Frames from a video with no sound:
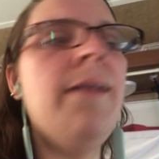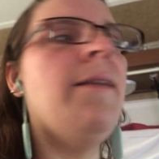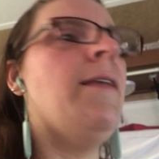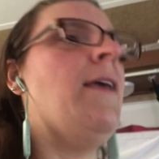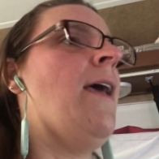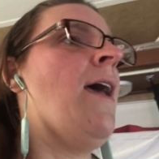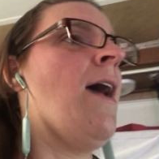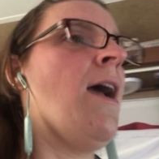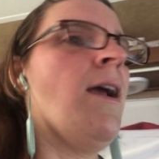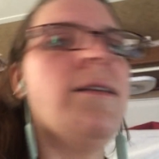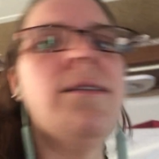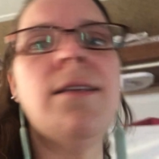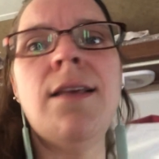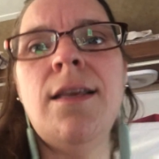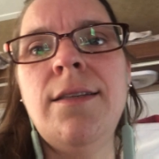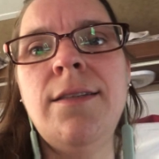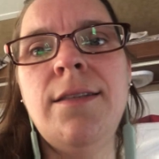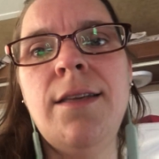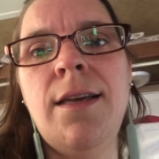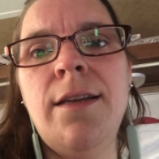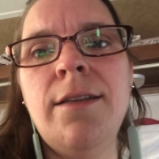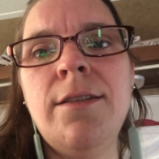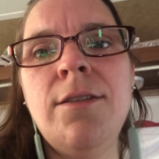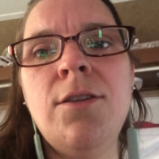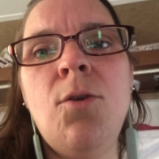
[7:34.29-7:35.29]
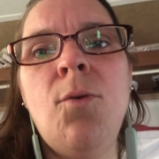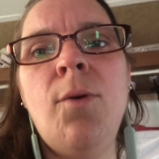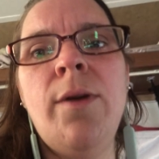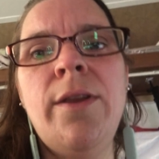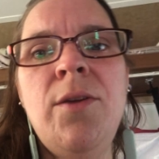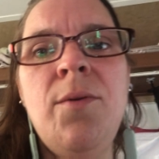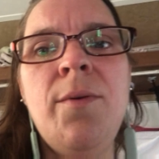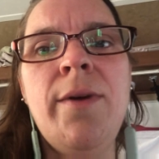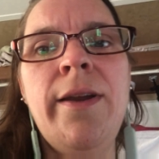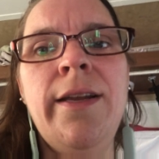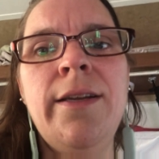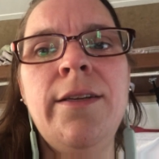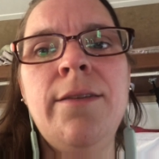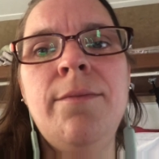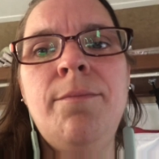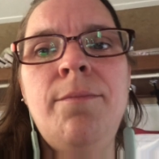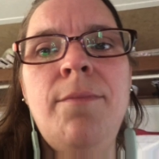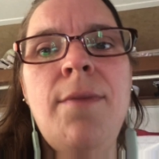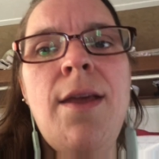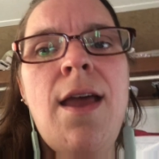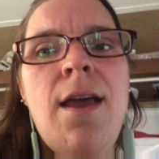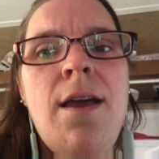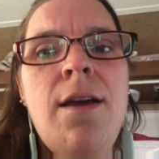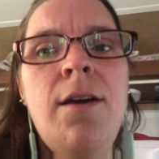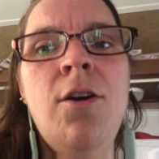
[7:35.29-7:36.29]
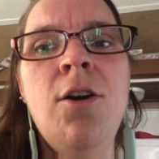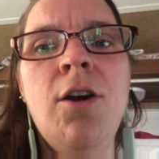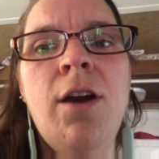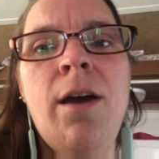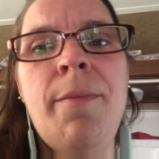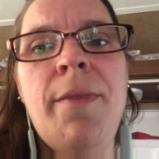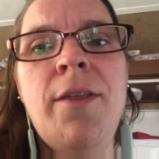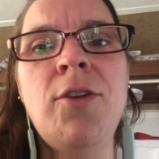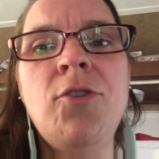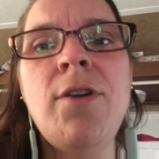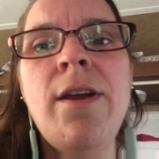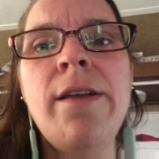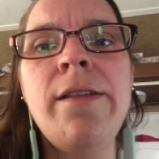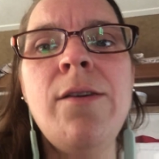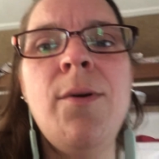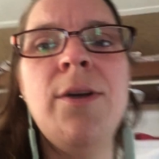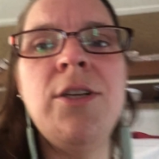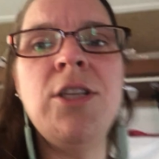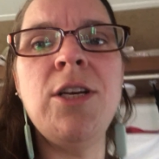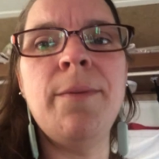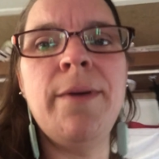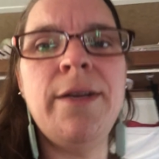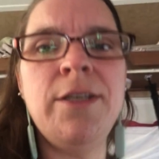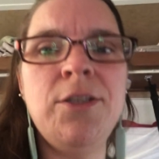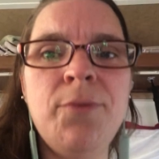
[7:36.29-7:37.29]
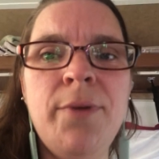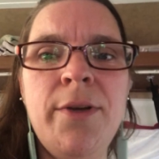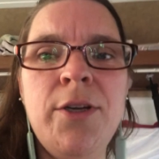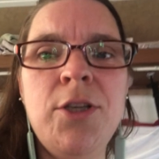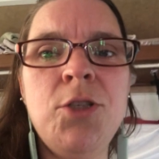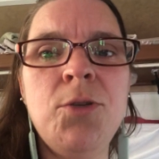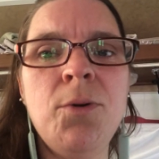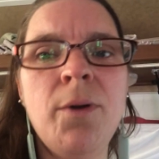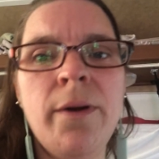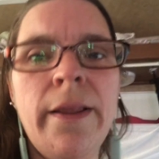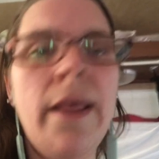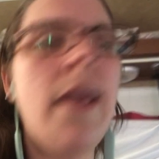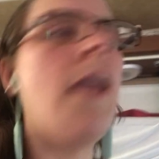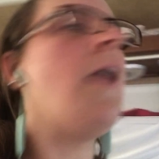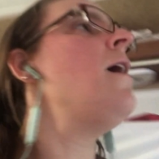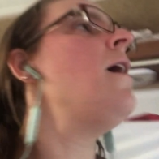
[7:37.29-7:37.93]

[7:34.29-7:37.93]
access it. So when you want to hook up the trailer, which I'll be doing shortly.